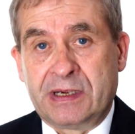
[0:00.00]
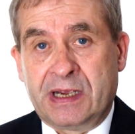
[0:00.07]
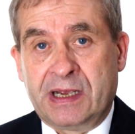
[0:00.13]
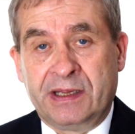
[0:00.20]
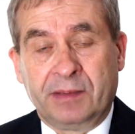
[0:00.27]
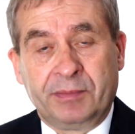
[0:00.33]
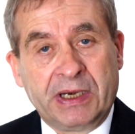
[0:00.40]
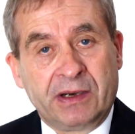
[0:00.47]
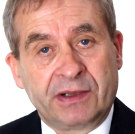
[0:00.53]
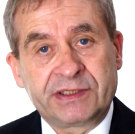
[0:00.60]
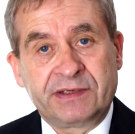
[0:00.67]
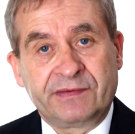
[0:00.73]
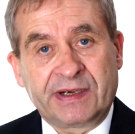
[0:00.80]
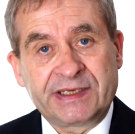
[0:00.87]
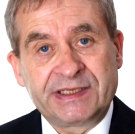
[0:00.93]
and there'll be lots
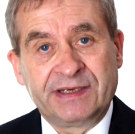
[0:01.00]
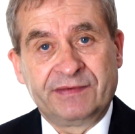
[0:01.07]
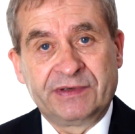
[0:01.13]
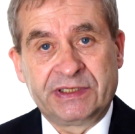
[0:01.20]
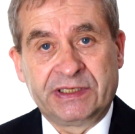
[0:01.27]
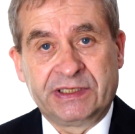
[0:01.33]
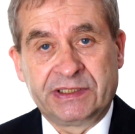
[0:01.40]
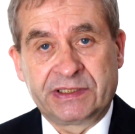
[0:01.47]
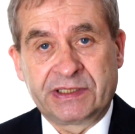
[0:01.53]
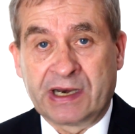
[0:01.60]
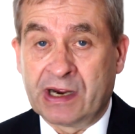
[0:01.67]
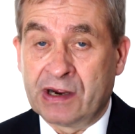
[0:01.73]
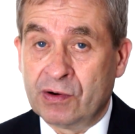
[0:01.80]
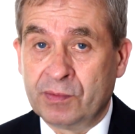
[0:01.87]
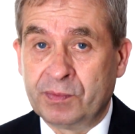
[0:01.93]
of activities that
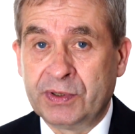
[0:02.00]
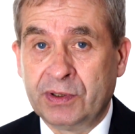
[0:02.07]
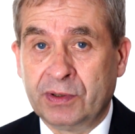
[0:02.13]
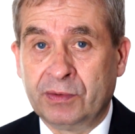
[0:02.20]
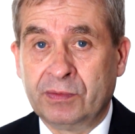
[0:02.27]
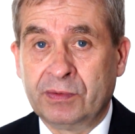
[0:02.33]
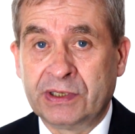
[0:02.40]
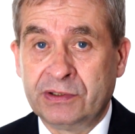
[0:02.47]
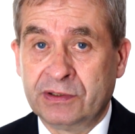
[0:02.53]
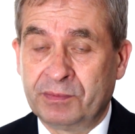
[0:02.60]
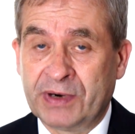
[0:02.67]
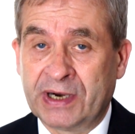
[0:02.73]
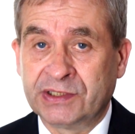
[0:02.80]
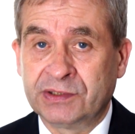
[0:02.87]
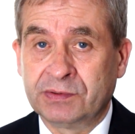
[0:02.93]
I hope you and your
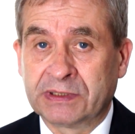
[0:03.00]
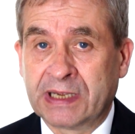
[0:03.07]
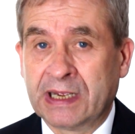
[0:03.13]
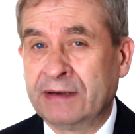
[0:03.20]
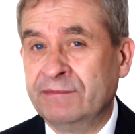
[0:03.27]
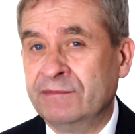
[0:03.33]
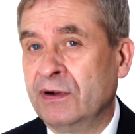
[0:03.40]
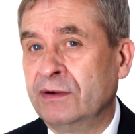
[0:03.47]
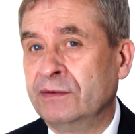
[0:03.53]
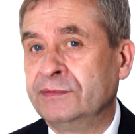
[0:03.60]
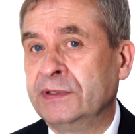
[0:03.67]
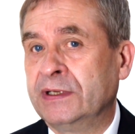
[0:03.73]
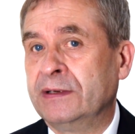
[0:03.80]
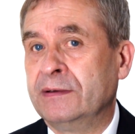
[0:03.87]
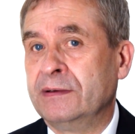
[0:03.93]
branch will get involved
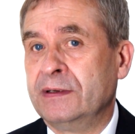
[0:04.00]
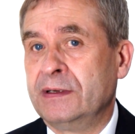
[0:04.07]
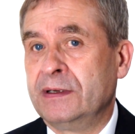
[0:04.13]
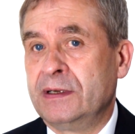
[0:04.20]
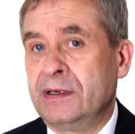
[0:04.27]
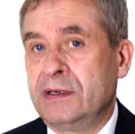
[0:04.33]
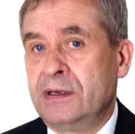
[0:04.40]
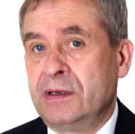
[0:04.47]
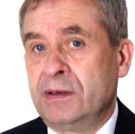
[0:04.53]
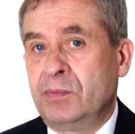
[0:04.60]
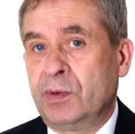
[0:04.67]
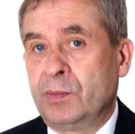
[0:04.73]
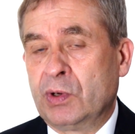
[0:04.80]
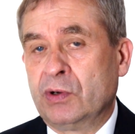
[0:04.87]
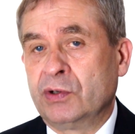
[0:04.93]
in,
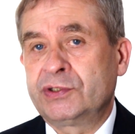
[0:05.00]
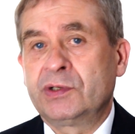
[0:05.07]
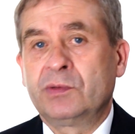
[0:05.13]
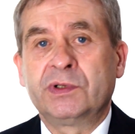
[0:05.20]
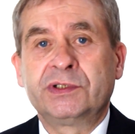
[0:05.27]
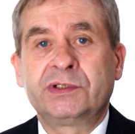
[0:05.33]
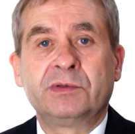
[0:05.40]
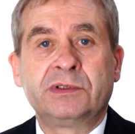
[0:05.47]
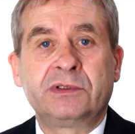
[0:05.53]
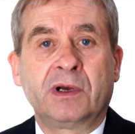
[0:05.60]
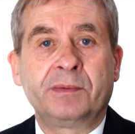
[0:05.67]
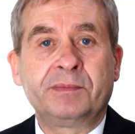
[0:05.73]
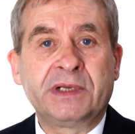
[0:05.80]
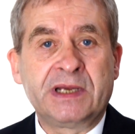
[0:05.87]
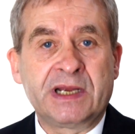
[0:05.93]
but we also want to
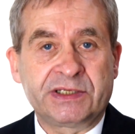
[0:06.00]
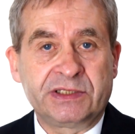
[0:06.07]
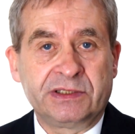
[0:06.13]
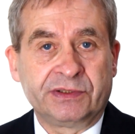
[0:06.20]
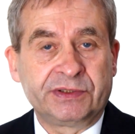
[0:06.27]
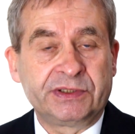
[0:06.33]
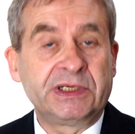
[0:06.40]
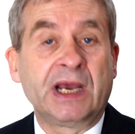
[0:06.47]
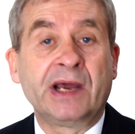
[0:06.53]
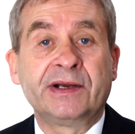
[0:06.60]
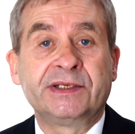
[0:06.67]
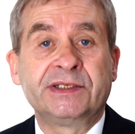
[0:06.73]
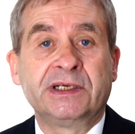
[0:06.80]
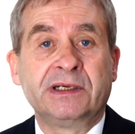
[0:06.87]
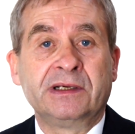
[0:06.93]
adopt a national
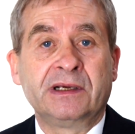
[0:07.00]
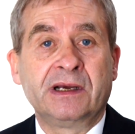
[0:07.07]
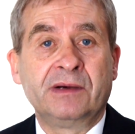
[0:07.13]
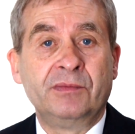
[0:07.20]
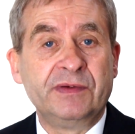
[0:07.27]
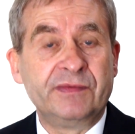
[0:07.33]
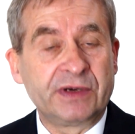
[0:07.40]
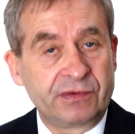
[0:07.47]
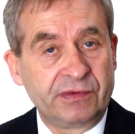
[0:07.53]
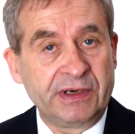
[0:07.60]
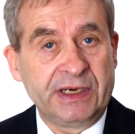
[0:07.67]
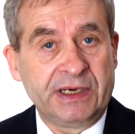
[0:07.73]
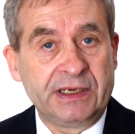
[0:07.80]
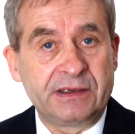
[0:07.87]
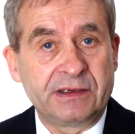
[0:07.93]
charity, and we've
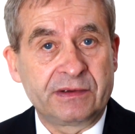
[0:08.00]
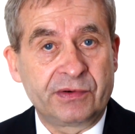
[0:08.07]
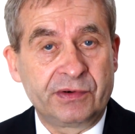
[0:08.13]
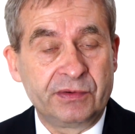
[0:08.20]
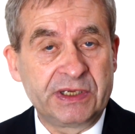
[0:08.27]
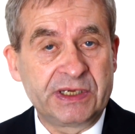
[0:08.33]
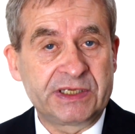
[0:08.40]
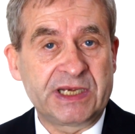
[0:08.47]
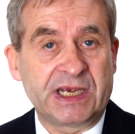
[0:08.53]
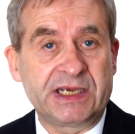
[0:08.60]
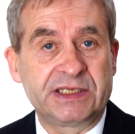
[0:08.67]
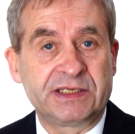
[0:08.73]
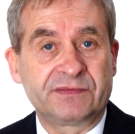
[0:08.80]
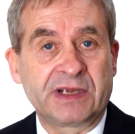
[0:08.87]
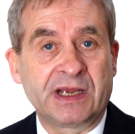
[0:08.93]
agreed through the
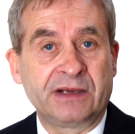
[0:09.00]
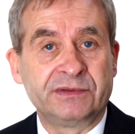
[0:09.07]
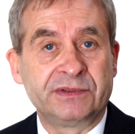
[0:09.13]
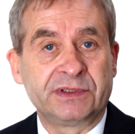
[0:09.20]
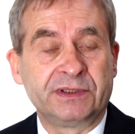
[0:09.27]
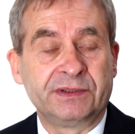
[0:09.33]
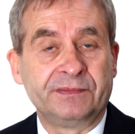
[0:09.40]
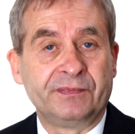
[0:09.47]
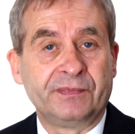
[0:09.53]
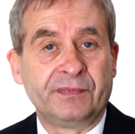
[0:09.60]
Executive Council